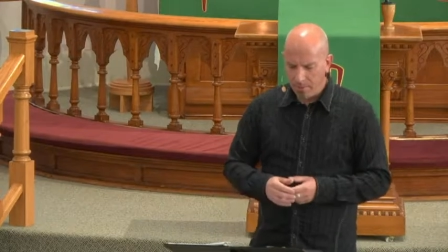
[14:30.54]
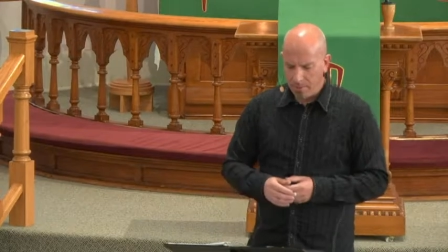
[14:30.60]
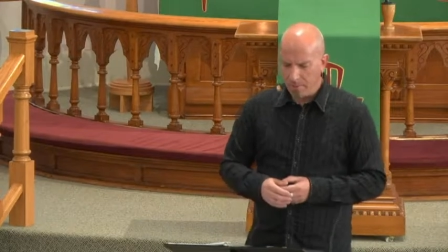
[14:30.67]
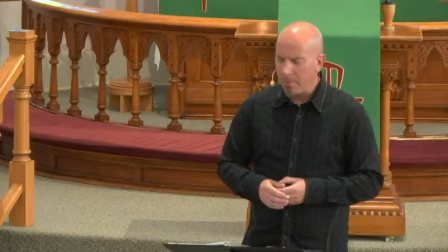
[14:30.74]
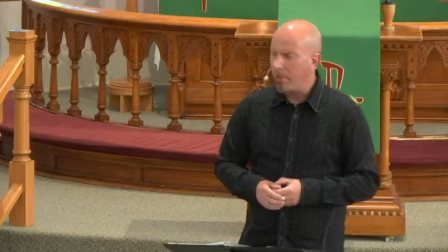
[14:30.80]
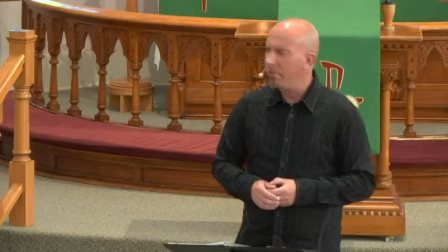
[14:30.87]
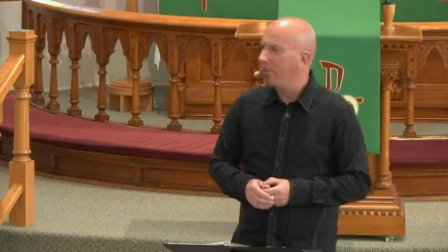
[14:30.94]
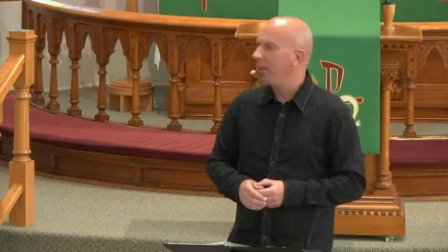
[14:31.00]
But,
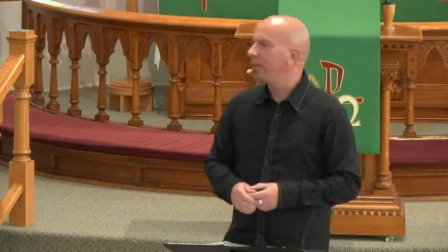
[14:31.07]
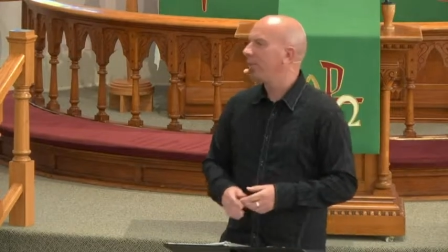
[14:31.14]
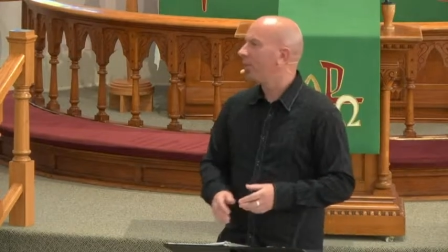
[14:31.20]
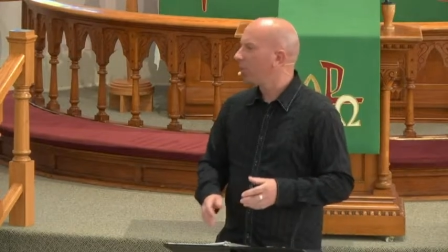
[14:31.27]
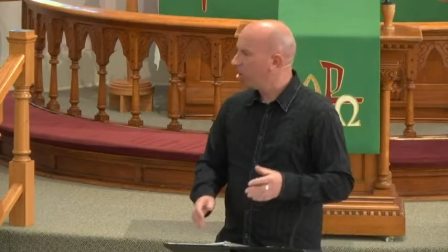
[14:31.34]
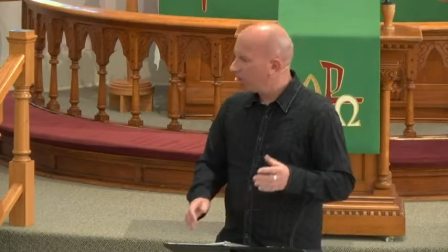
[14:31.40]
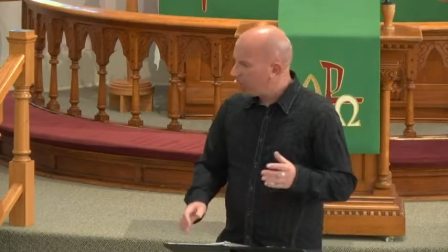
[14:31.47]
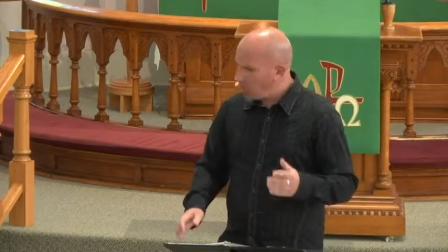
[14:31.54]
my friends,
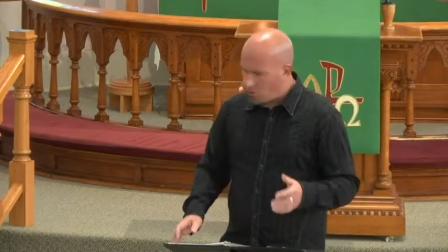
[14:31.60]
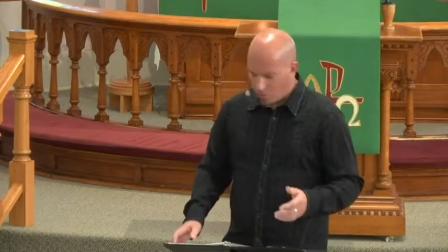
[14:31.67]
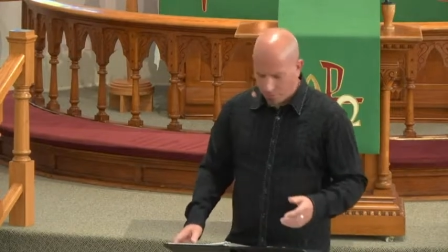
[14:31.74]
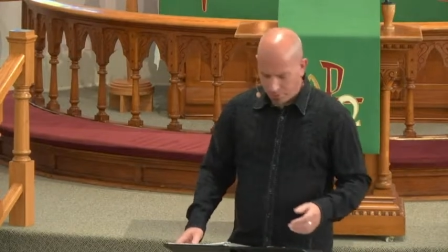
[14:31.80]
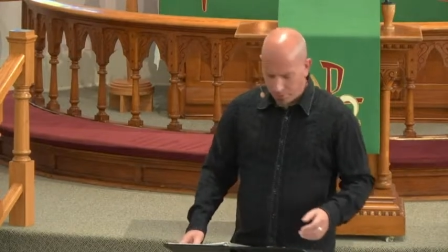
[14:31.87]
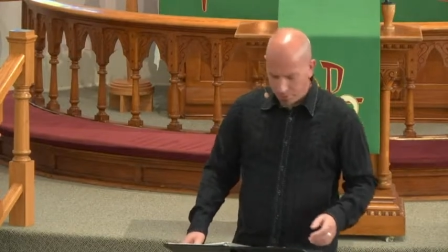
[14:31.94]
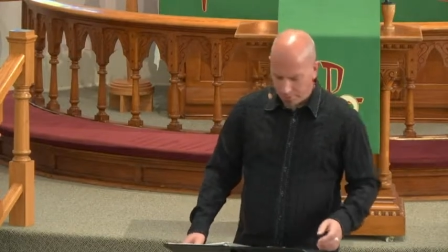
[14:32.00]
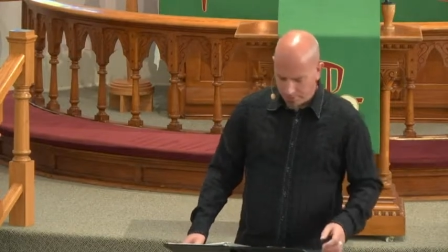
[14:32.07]
there is
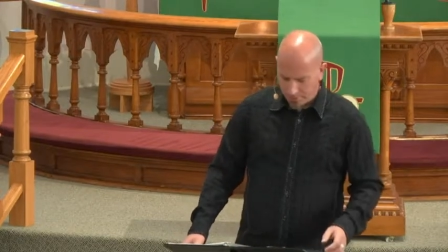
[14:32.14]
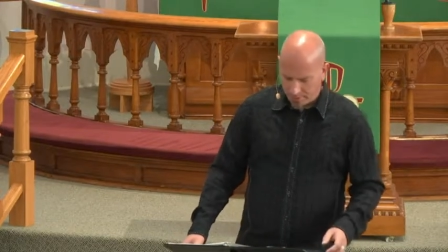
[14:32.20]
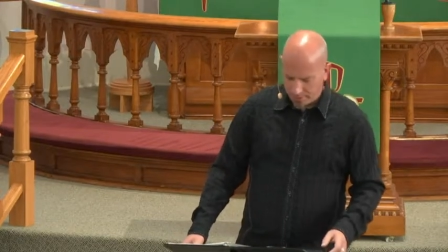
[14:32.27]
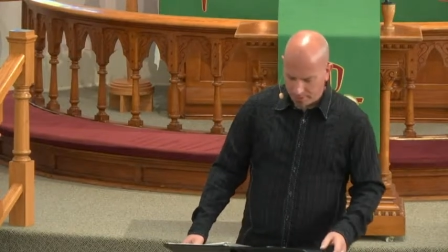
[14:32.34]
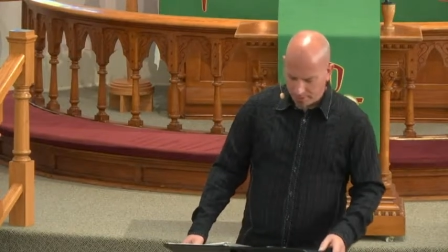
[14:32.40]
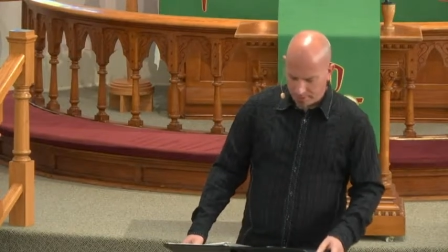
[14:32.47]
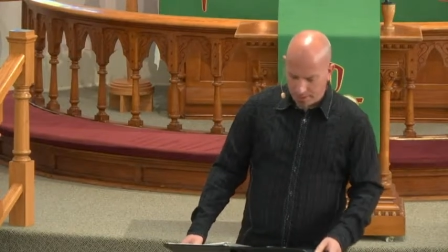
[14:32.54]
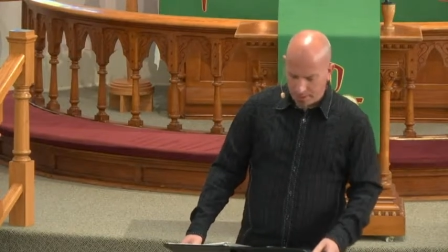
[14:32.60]
hope
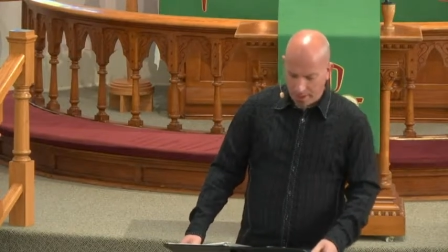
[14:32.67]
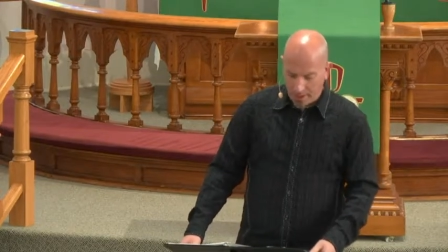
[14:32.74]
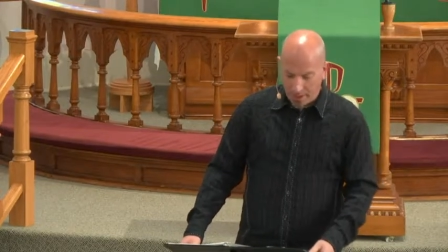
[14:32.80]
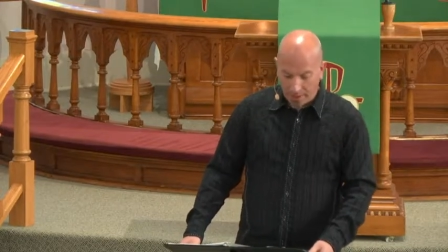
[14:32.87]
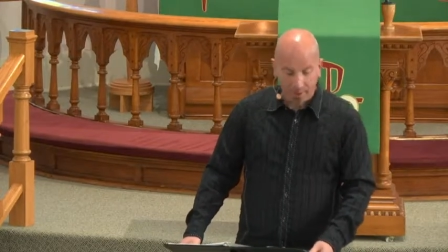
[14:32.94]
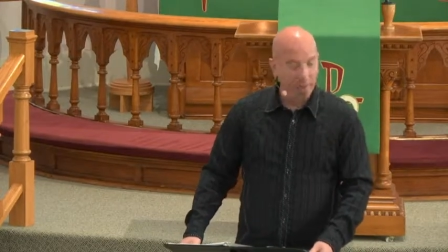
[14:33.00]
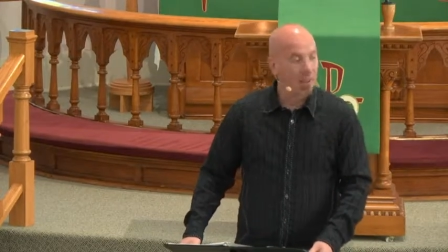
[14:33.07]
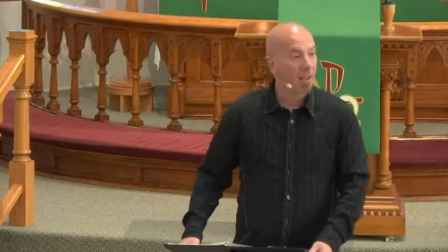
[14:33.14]

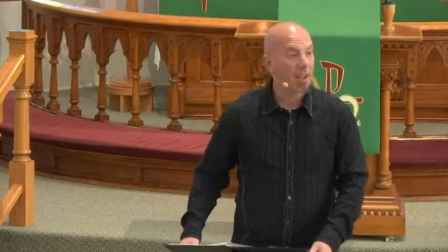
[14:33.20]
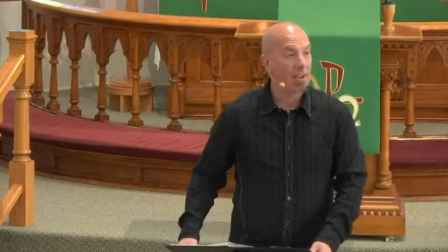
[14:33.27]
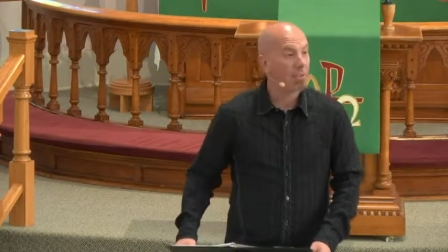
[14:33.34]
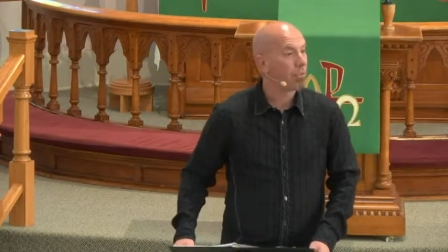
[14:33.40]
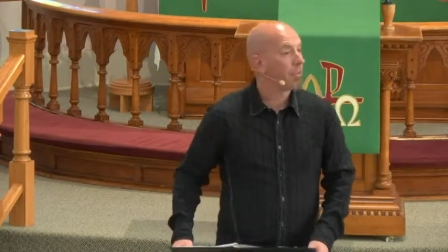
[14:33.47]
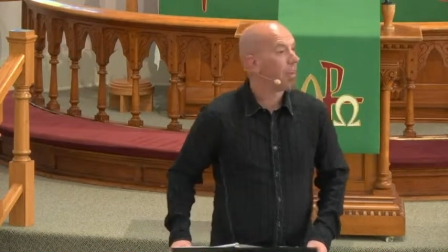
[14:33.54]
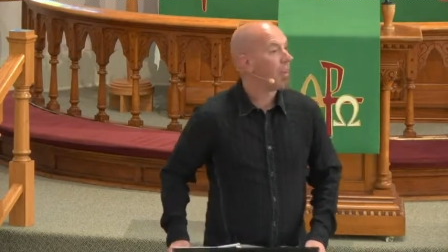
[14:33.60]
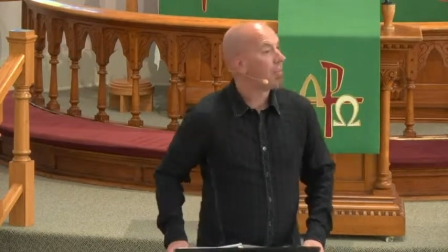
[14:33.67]
and
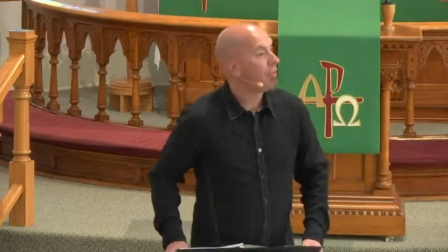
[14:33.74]
life